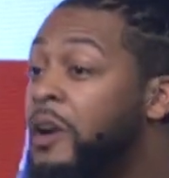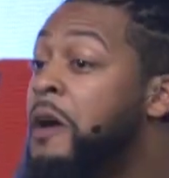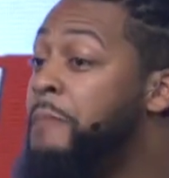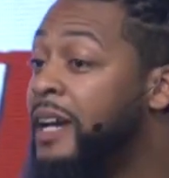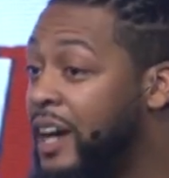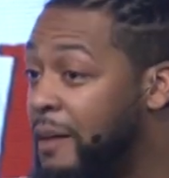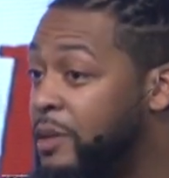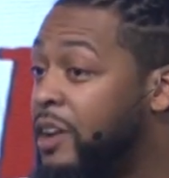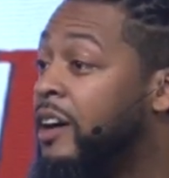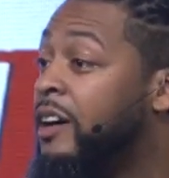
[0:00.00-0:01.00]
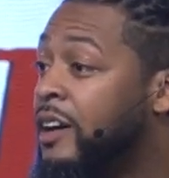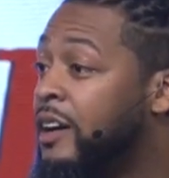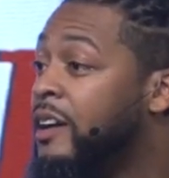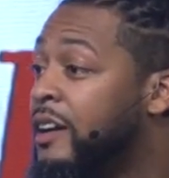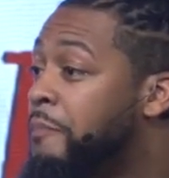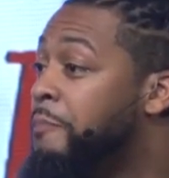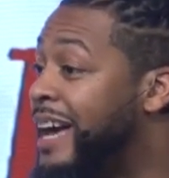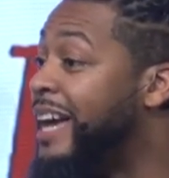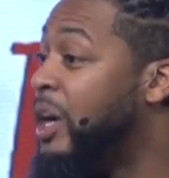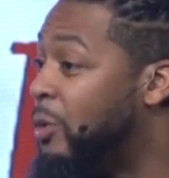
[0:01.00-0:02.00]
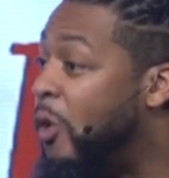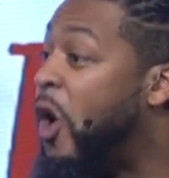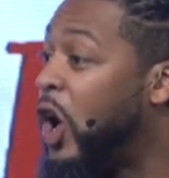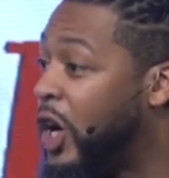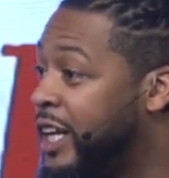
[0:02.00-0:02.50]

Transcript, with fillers: Pick up your bed and walk.